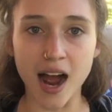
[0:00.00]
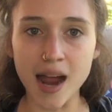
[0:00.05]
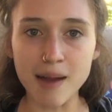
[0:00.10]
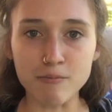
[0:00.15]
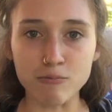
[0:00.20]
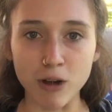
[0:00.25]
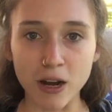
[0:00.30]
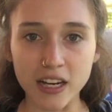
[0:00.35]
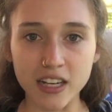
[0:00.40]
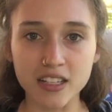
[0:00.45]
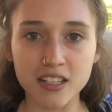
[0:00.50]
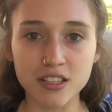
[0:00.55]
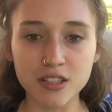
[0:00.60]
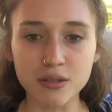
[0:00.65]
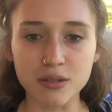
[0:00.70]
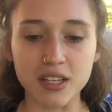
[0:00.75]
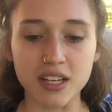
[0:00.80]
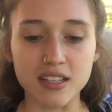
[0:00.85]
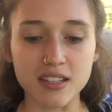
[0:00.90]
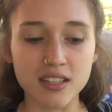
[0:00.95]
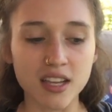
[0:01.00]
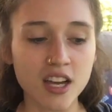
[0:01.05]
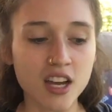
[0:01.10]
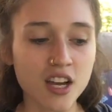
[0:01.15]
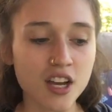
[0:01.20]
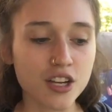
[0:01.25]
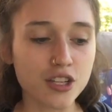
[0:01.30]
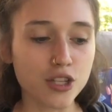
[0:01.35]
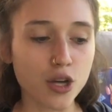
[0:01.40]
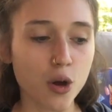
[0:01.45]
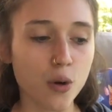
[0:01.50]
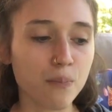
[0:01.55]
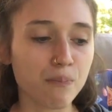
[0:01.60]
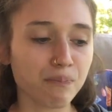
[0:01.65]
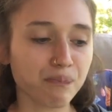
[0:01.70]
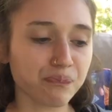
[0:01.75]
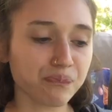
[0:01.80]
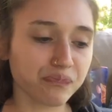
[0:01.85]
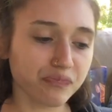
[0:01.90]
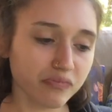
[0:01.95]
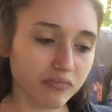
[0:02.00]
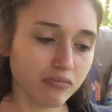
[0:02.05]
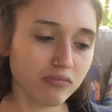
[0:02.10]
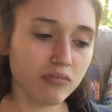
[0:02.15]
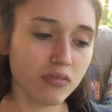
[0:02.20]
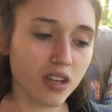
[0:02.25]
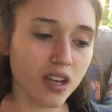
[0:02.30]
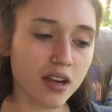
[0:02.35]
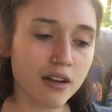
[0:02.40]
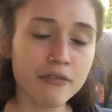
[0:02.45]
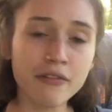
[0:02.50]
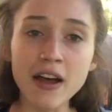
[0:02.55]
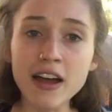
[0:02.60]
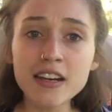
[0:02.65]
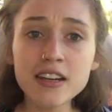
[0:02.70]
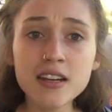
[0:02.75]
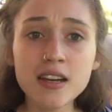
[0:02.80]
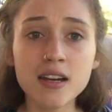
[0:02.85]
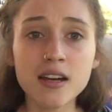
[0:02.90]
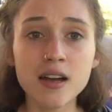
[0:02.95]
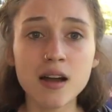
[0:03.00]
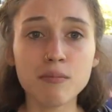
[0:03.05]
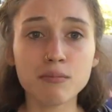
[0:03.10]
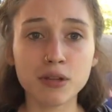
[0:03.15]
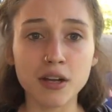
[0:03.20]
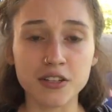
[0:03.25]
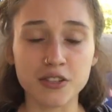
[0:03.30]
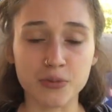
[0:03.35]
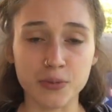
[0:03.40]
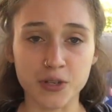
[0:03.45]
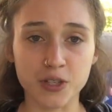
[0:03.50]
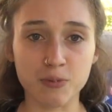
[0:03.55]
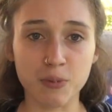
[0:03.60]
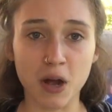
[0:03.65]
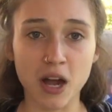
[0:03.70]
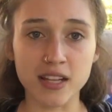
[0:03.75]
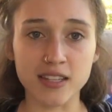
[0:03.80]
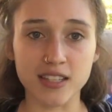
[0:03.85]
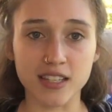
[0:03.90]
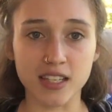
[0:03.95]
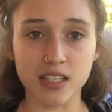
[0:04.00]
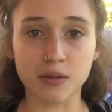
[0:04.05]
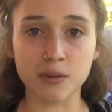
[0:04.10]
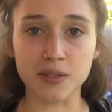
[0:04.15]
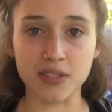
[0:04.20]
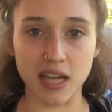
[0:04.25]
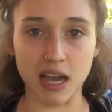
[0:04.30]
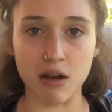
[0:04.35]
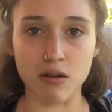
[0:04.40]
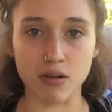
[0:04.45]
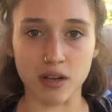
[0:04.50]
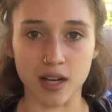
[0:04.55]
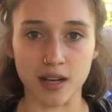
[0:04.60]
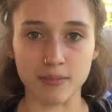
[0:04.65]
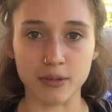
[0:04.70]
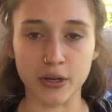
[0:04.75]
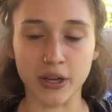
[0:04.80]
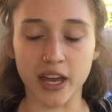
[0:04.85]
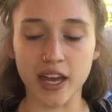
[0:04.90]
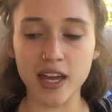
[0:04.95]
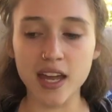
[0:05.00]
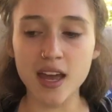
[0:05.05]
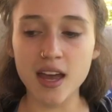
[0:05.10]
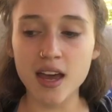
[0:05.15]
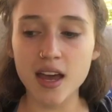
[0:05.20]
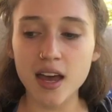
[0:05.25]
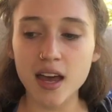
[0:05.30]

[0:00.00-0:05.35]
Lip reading: I'm ready to do this. So event plus response equals outcome, okay?